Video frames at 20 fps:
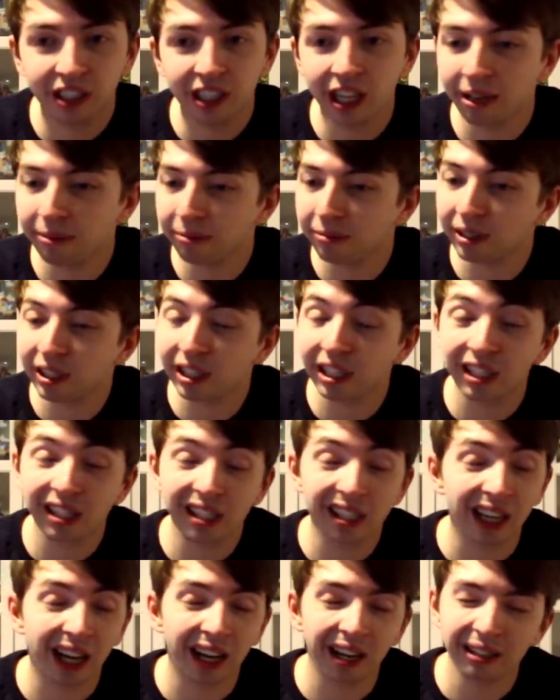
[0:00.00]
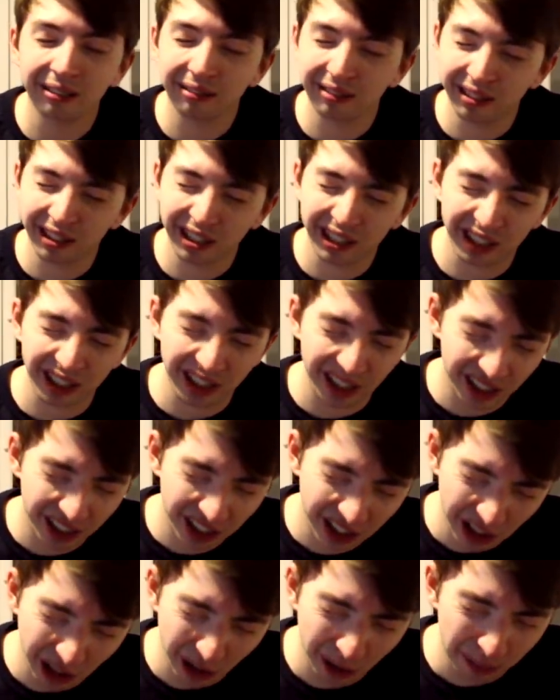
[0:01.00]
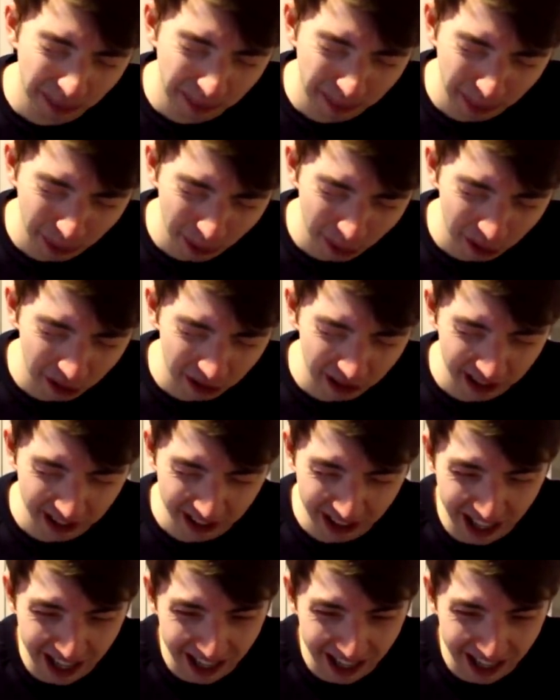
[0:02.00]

It was, it was just so boring.